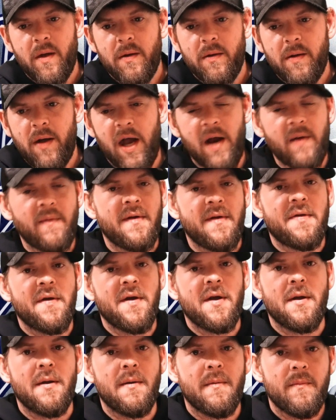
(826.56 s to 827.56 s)
everything
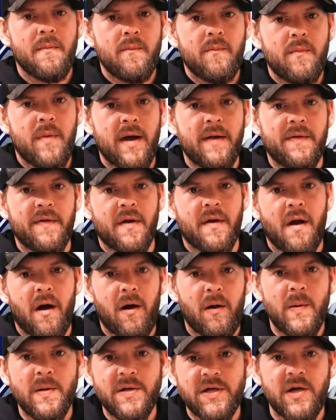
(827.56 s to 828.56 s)
at the
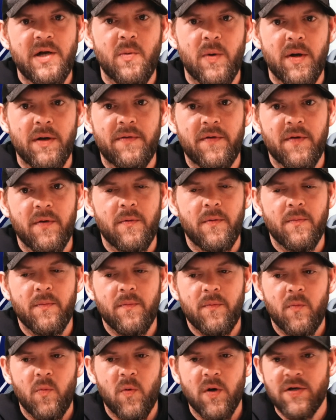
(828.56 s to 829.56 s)
college he went to,
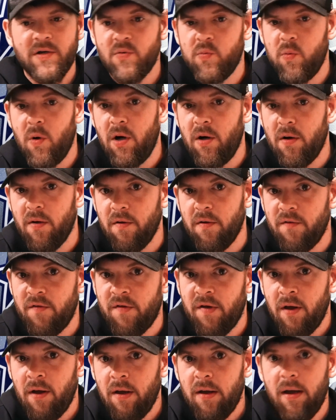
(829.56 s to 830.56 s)
which was
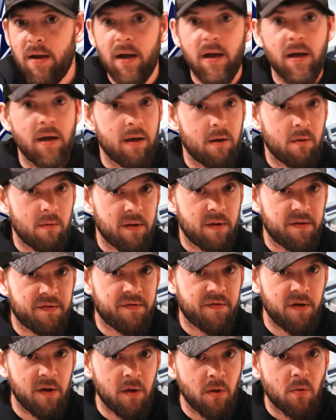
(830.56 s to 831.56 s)

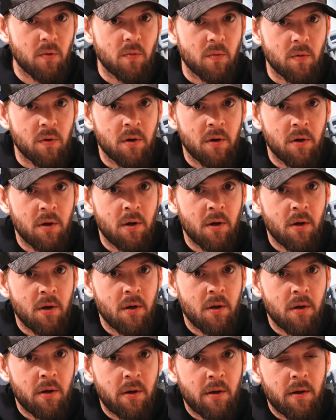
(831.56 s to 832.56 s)
LSU,
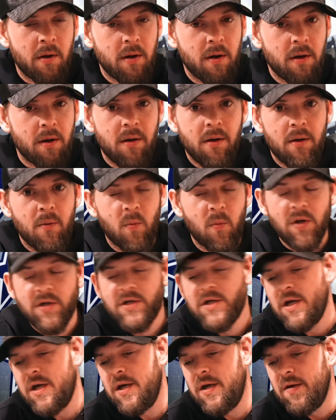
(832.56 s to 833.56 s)
which
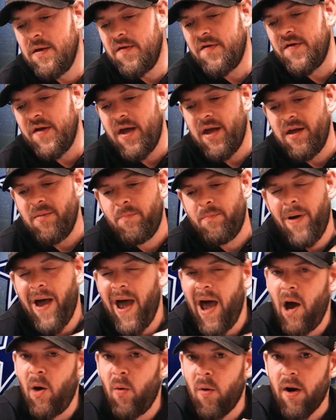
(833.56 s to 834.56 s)
is a
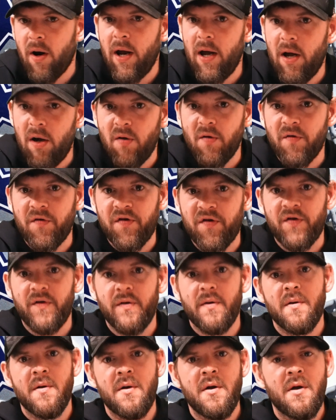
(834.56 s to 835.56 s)
powerhouse
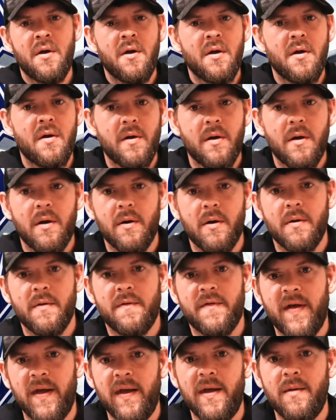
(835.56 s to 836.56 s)

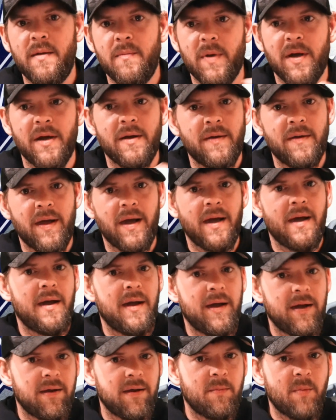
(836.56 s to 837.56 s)
team
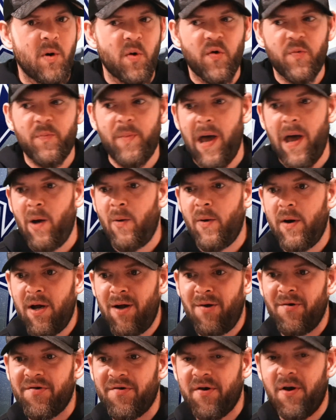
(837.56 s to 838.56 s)
in the most
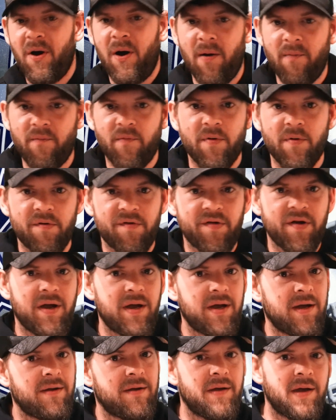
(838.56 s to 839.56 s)
powerhouse conference
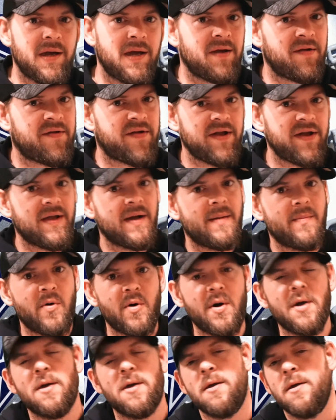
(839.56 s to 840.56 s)
in
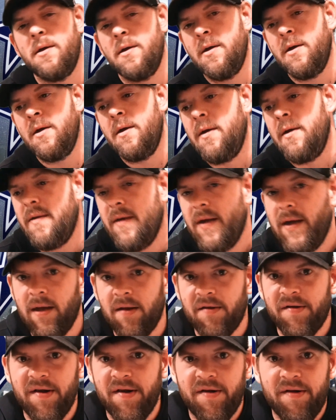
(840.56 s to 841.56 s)
NCAA, the
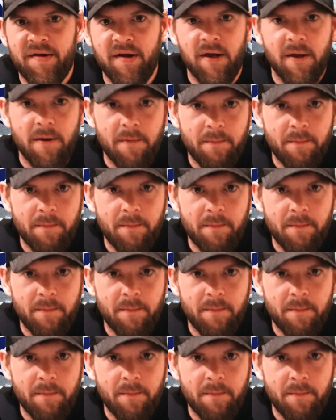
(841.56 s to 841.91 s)
SEC.